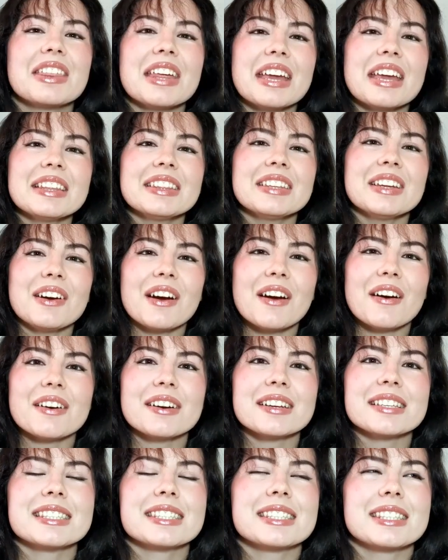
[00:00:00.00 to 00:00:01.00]
Then there
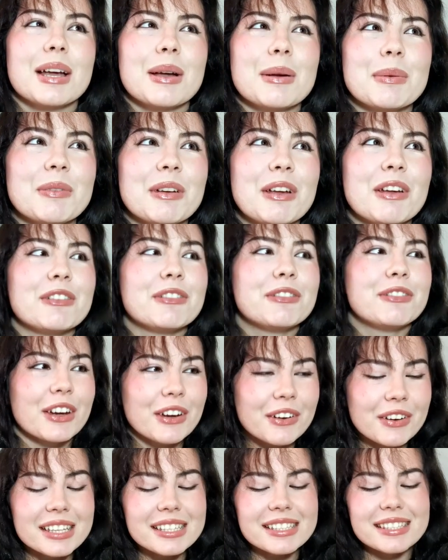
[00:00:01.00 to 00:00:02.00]
are some
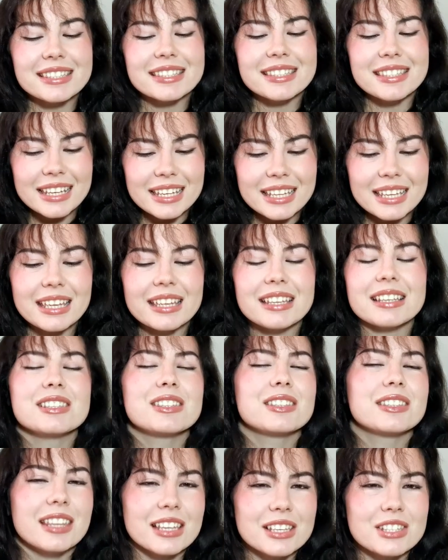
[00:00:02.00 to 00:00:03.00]
very
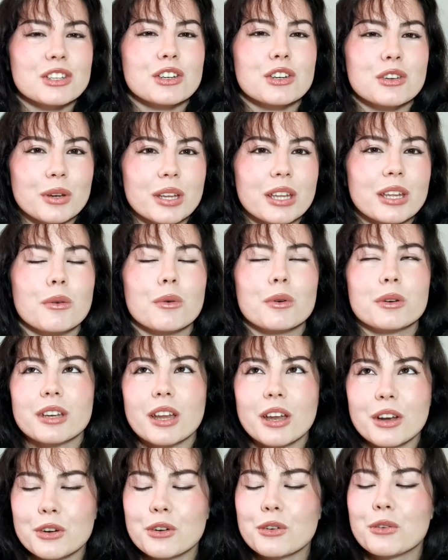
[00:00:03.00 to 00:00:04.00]
silly disagree or
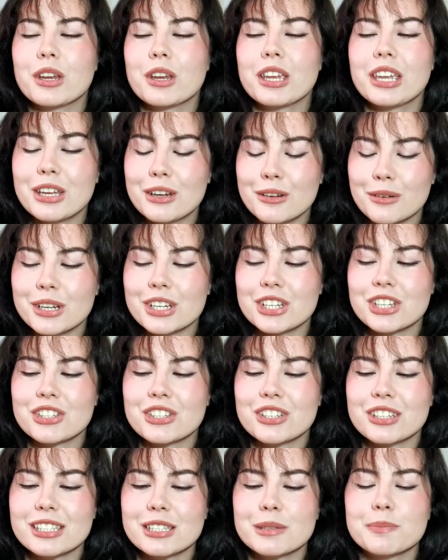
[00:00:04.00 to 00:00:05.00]
agree
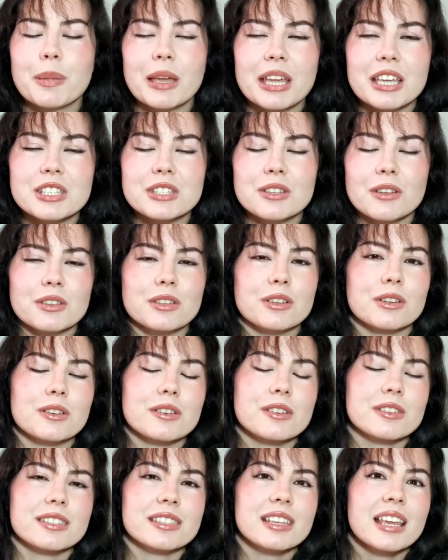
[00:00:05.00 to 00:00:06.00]
questions based on the
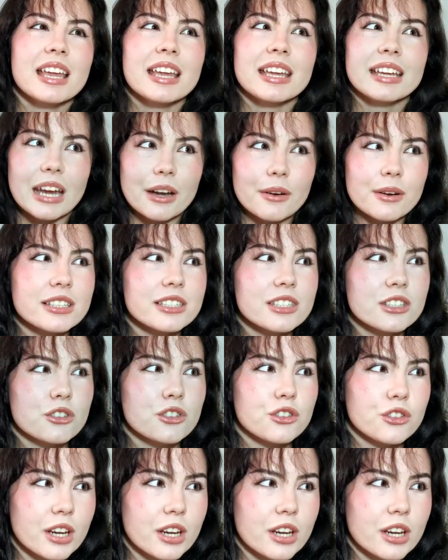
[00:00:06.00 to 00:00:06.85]
girls' character